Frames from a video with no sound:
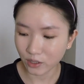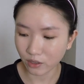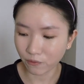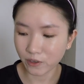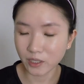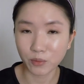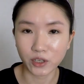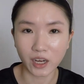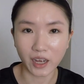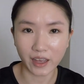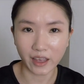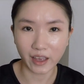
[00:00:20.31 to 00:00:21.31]
So the first
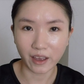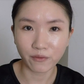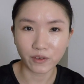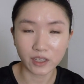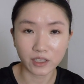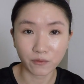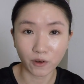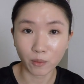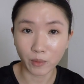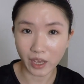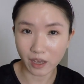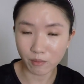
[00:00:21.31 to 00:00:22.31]
product I have is
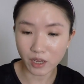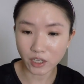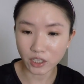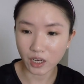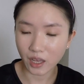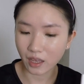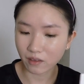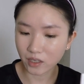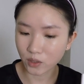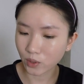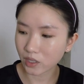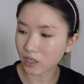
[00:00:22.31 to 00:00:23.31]
from Heimish and
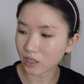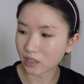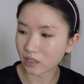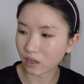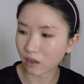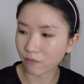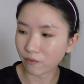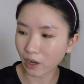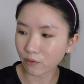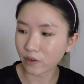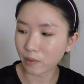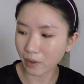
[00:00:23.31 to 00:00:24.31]
this one is the
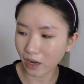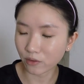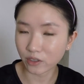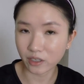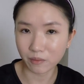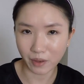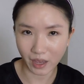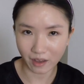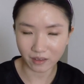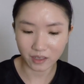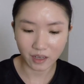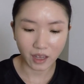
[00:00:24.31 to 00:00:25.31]
Velvet Powder
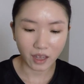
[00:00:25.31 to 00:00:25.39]
Pact.